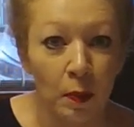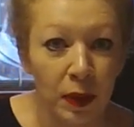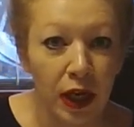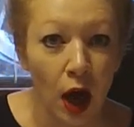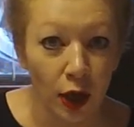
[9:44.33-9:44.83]

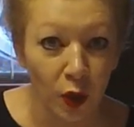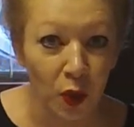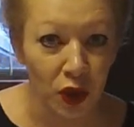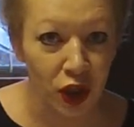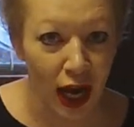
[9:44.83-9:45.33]
Big hi to
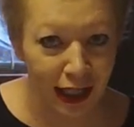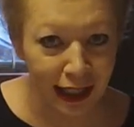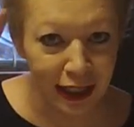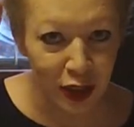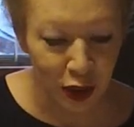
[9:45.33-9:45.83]
all the
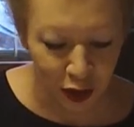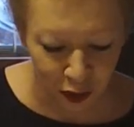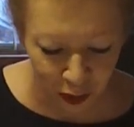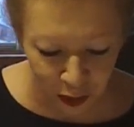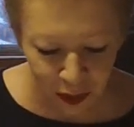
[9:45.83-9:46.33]
sharkies,
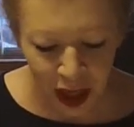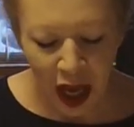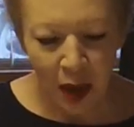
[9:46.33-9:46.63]
you rule.